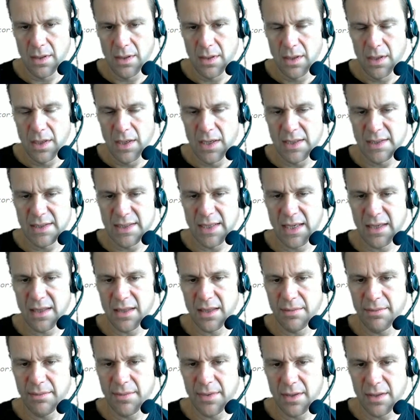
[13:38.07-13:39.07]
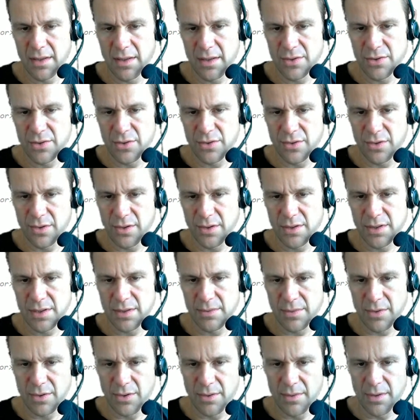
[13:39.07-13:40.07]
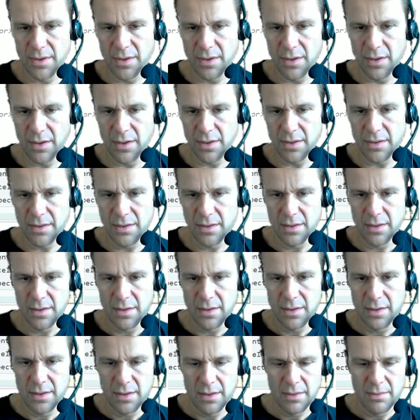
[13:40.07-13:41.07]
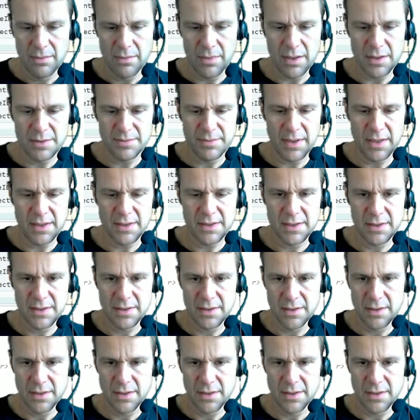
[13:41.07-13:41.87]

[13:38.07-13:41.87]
is length that's just right, semicolon I plus plus.